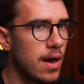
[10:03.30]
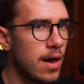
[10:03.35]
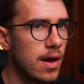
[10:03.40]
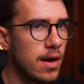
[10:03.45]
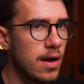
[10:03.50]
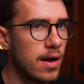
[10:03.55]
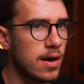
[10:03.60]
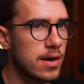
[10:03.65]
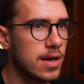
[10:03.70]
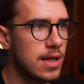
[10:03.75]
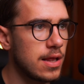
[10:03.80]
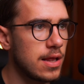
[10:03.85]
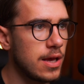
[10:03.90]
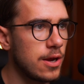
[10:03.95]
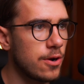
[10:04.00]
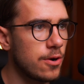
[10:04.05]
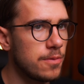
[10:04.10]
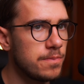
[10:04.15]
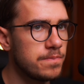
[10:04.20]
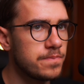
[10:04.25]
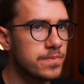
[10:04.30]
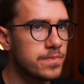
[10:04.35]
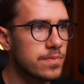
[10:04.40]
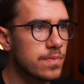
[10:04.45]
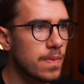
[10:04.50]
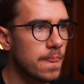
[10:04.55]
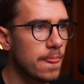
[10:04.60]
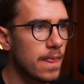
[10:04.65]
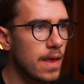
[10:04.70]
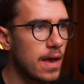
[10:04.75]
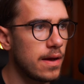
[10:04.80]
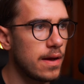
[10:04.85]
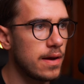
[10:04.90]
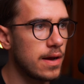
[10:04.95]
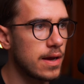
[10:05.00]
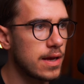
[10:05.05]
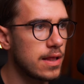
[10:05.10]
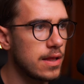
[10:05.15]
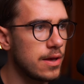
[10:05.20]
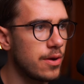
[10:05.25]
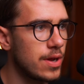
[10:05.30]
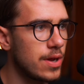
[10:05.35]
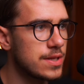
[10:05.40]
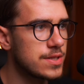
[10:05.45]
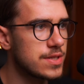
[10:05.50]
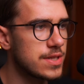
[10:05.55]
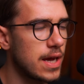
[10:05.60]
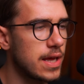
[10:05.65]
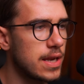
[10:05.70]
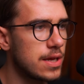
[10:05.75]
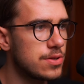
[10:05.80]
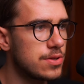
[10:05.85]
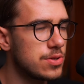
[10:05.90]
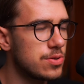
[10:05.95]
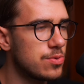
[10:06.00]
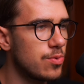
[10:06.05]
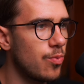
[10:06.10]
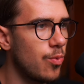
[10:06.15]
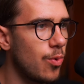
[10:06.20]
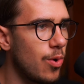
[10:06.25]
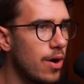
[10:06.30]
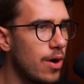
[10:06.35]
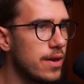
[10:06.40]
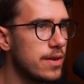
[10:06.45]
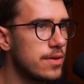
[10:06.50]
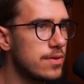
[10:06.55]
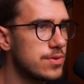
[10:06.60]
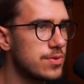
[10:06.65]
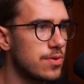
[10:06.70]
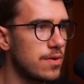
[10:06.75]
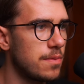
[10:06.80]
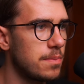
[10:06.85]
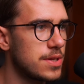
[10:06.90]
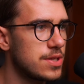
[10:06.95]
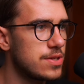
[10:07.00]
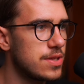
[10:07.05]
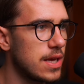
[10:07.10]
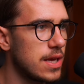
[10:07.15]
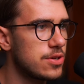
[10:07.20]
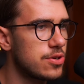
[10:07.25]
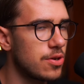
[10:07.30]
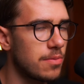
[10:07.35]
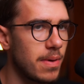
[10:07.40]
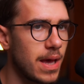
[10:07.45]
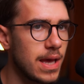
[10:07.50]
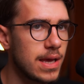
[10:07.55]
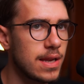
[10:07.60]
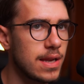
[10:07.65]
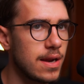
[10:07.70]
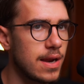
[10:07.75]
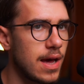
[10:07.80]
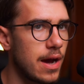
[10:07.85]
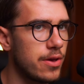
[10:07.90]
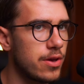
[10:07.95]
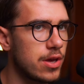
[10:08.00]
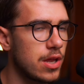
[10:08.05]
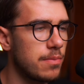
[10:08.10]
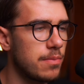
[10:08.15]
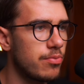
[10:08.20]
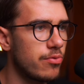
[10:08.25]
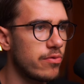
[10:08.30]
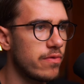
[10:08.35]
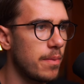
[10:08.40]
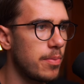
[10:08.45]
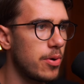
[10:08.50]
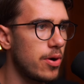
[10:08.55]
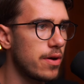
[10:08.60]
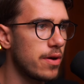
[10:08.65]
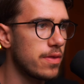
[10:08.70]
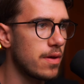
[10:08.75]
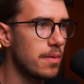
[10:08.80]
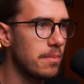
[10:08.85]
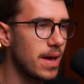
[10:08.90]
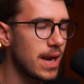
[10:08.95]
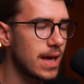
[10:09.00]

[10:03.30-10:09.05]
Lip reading: a clear insight into what sort of mistakes you're making and how you can improve upon them.